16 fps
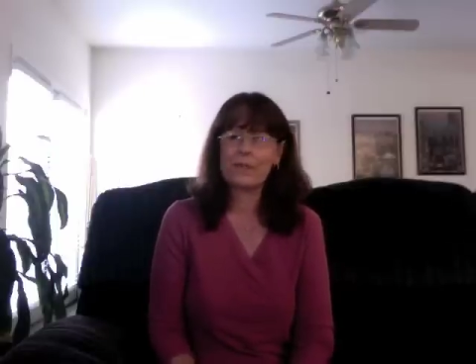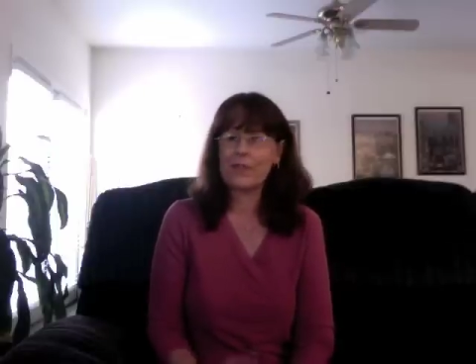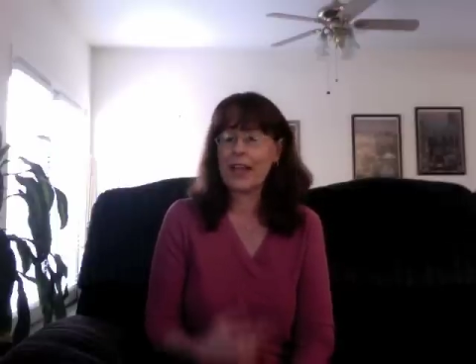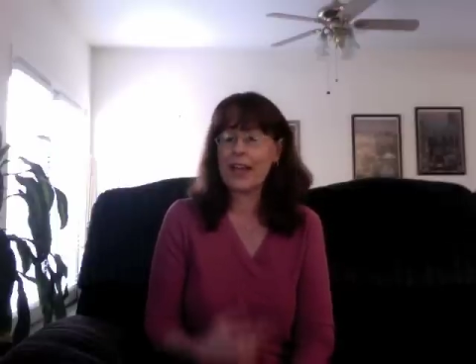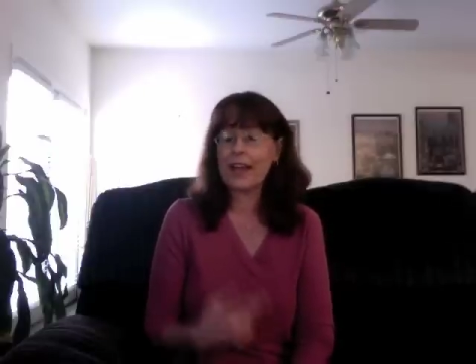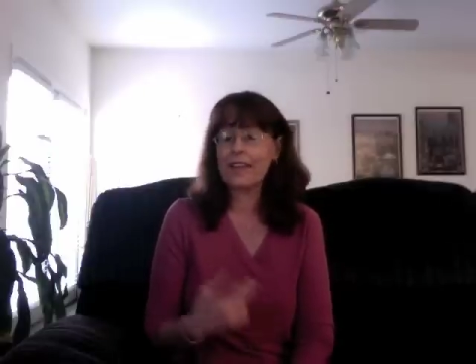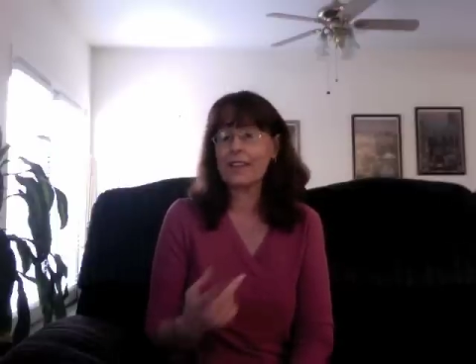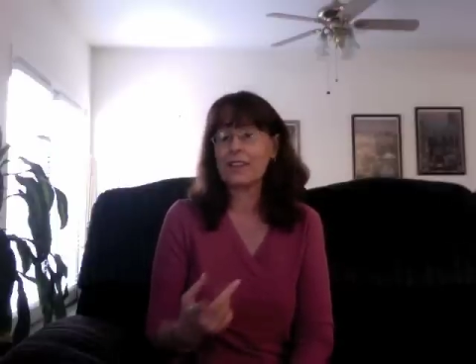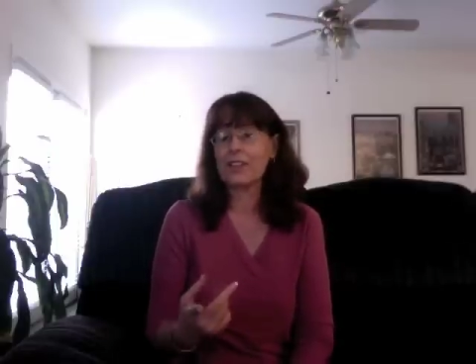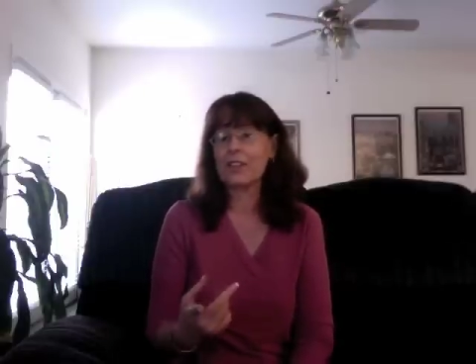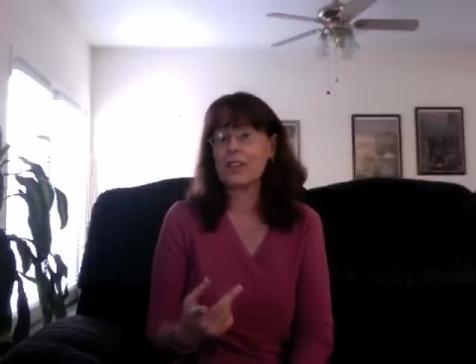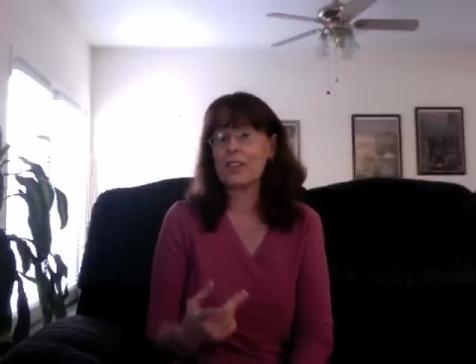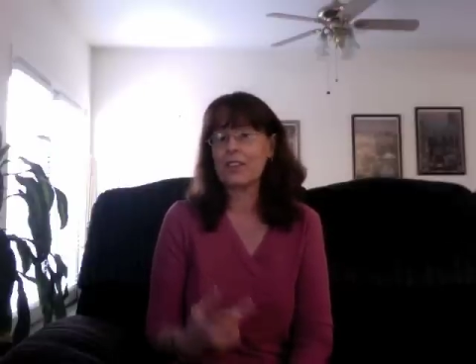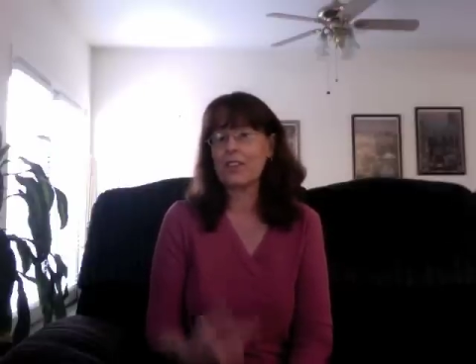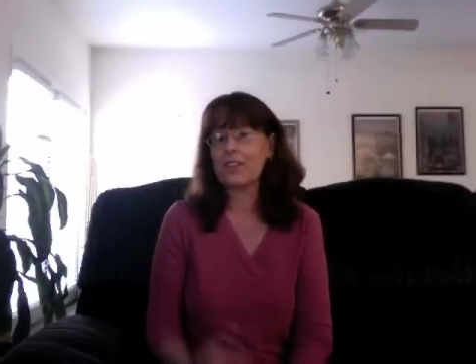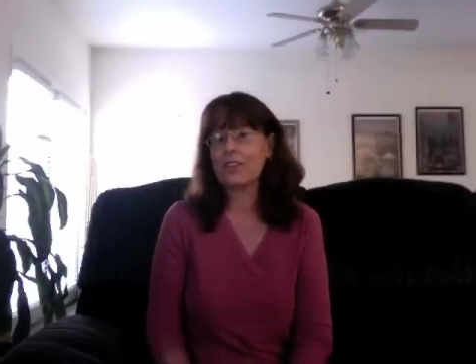As
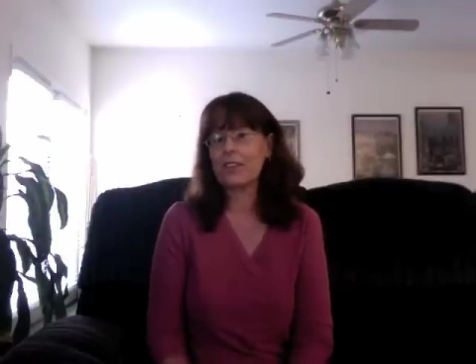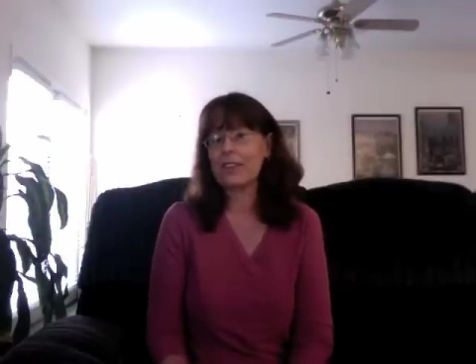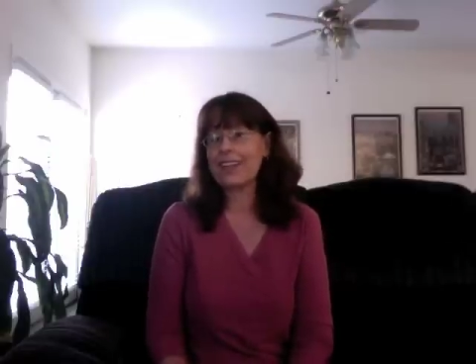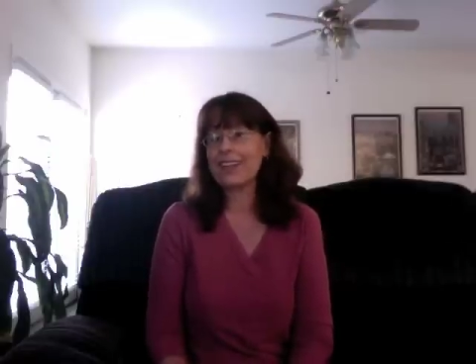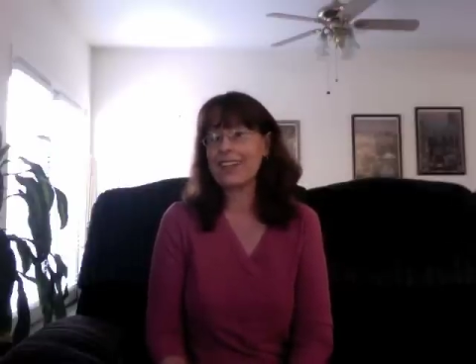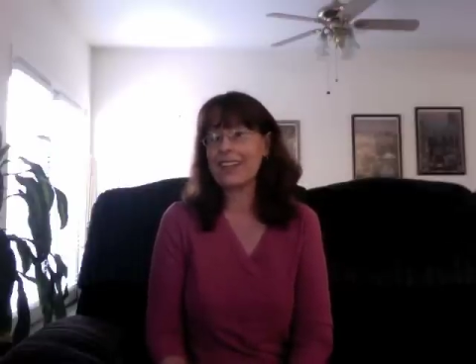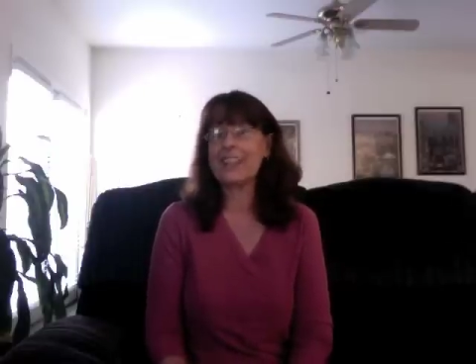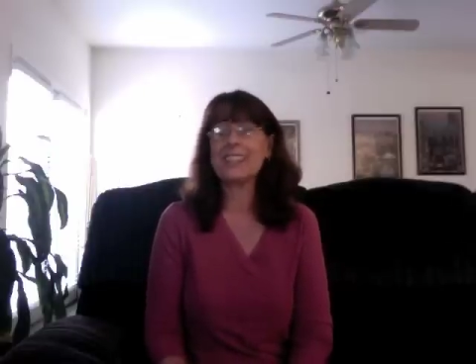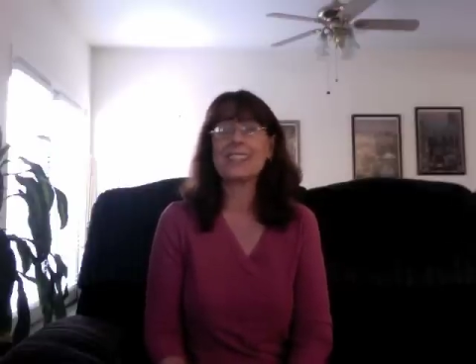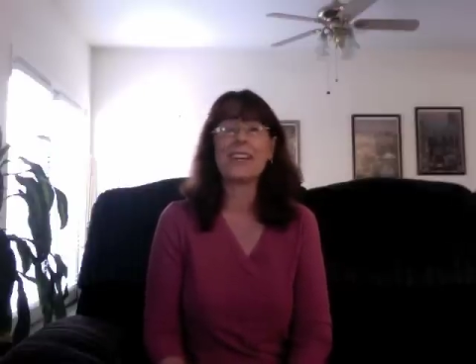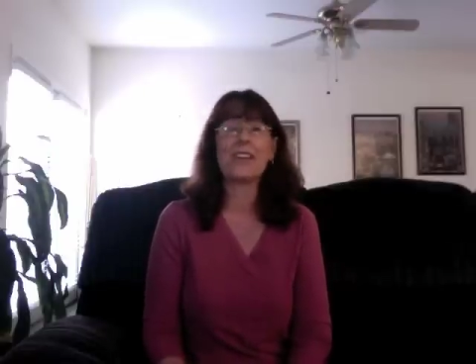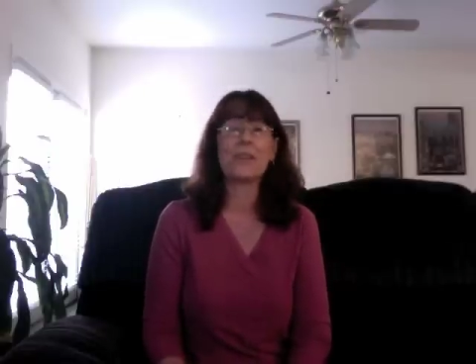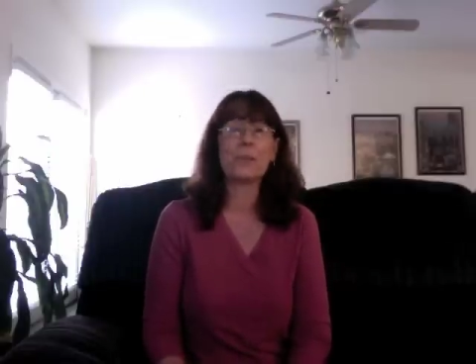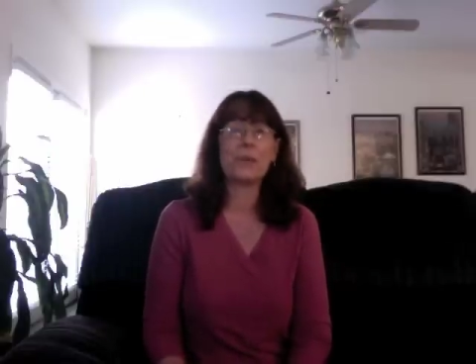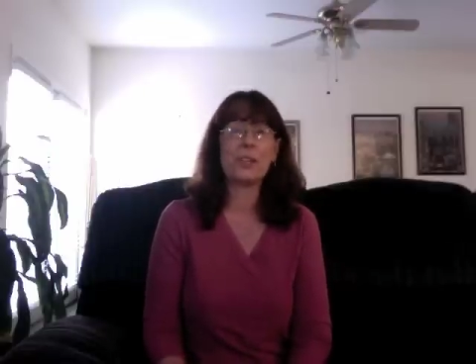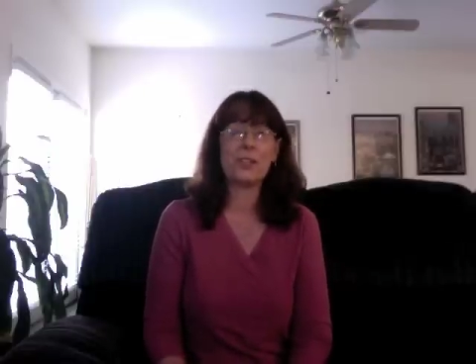adults, a lot of
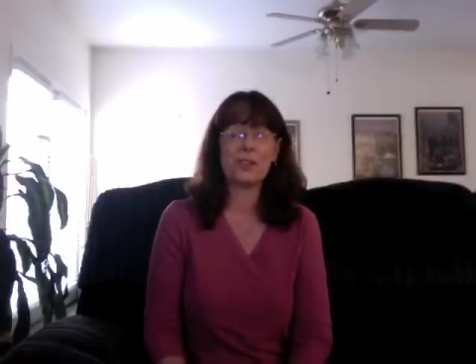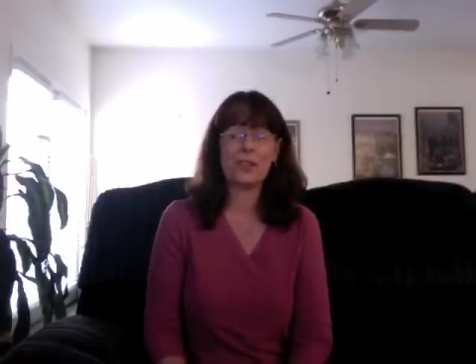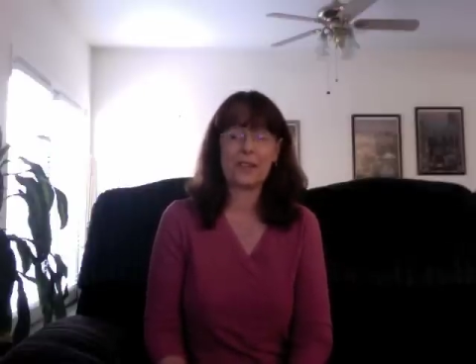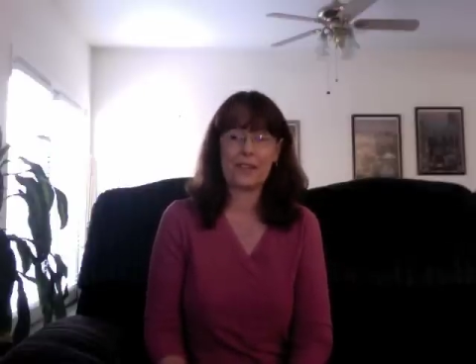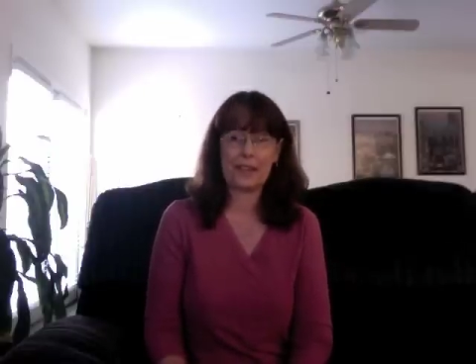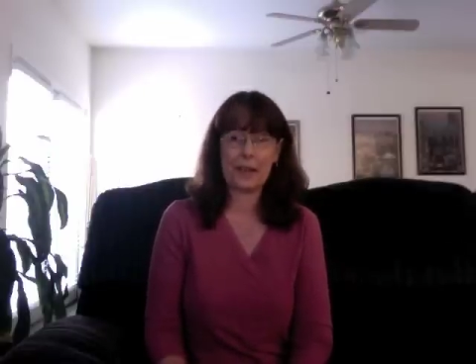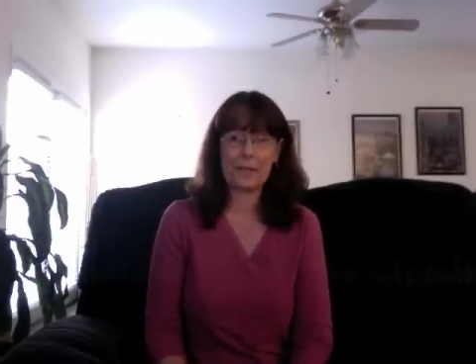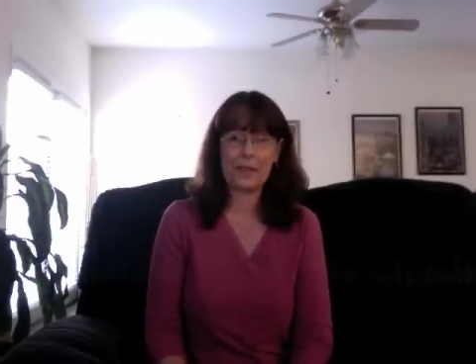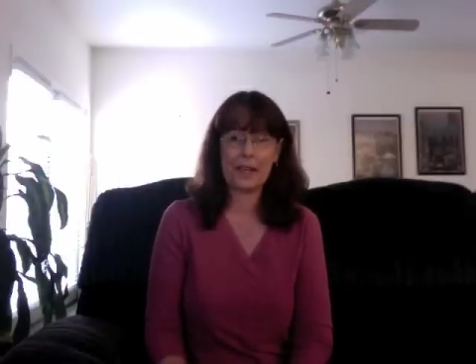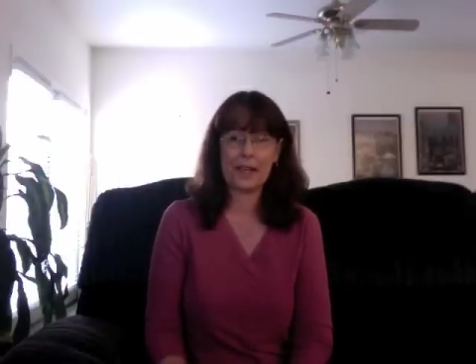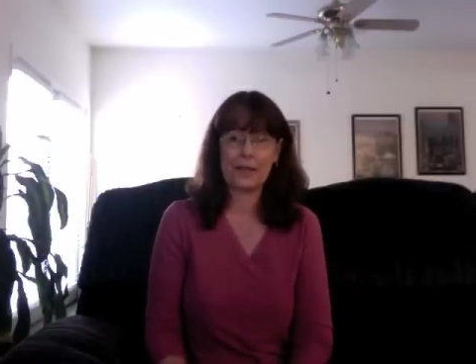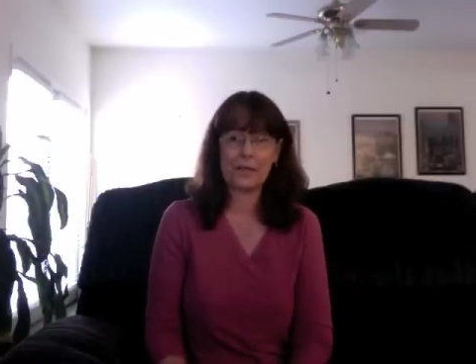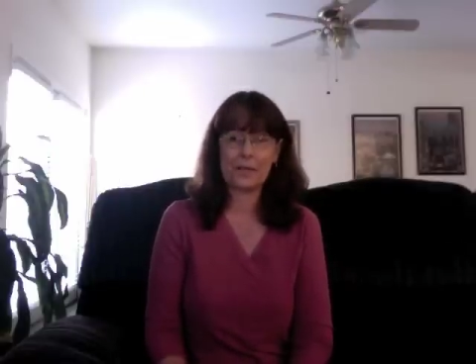times we do the same thing.